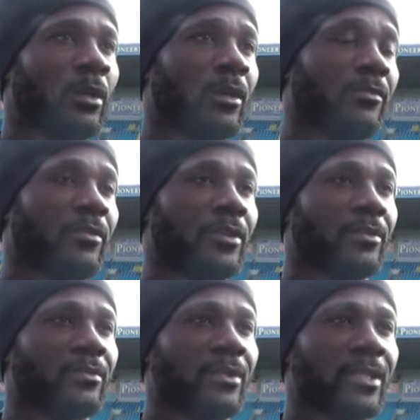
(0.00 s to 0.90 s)
I think
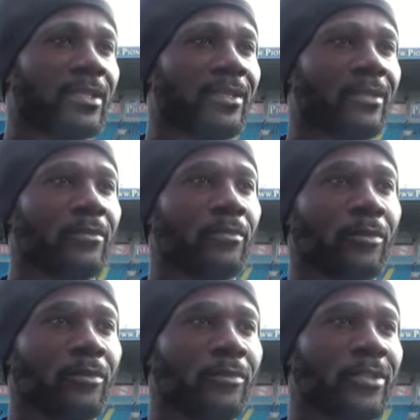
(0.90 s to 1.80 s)
last Saturday
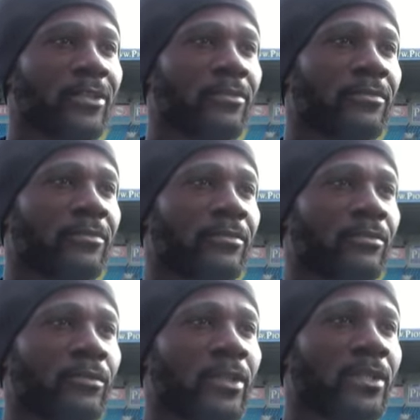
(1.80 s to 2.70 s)
one goal was enough
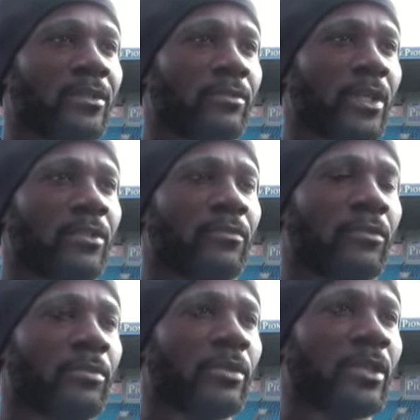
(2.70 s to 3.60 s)
to win, to get the
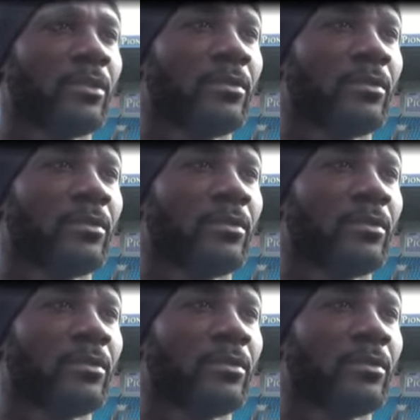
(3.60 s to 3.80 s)
3 points and